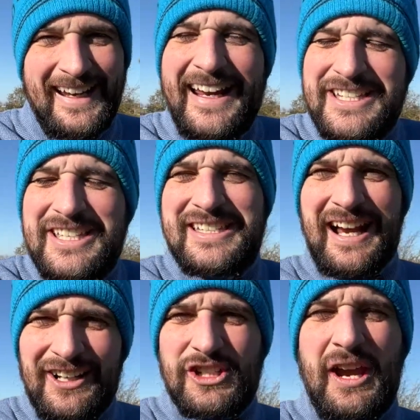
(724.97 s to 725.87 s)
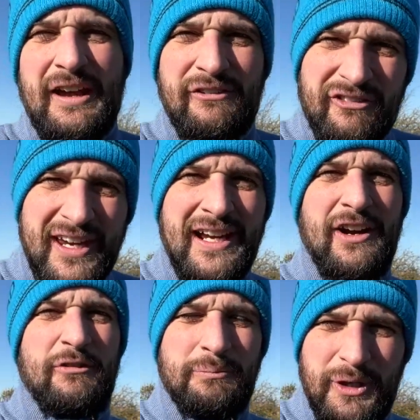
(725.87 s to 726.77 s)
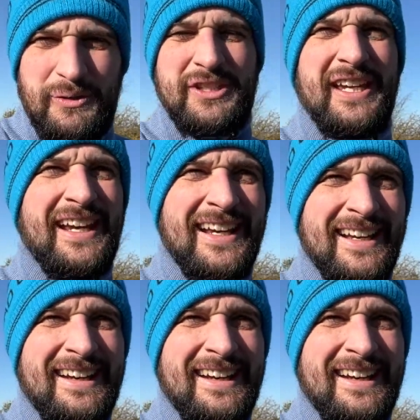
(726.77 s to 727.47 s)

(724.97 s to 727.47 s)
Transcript: It's just such a thing of beauty